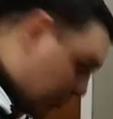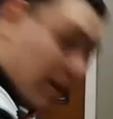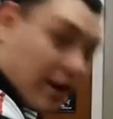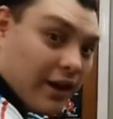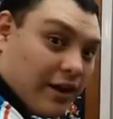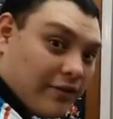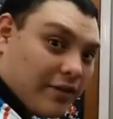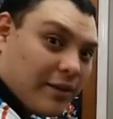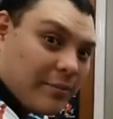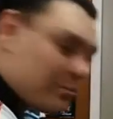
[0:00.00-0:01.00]
I
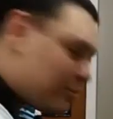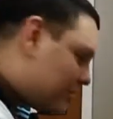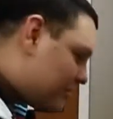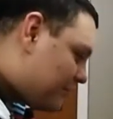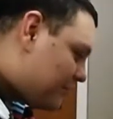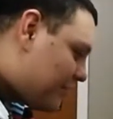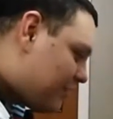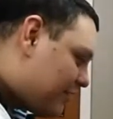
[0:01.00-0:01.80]
forgot my presser foot.